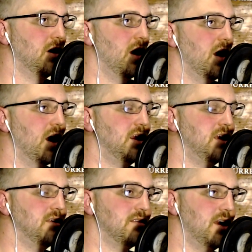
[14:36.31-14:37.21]
And he
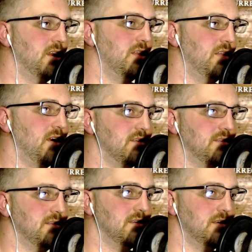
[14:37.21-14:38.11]
said,
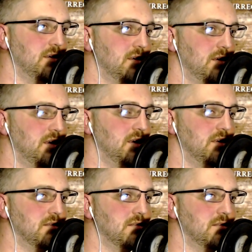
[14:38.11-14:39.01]
This
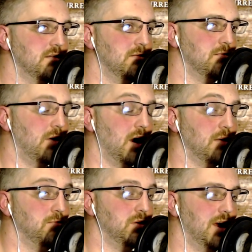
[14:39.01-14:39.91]
is my
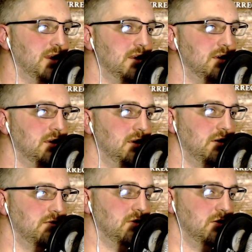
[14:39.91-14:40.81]
blood
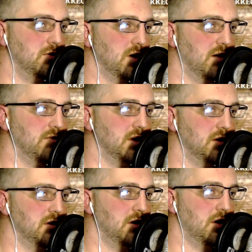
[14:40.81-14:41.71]
of the new covenant,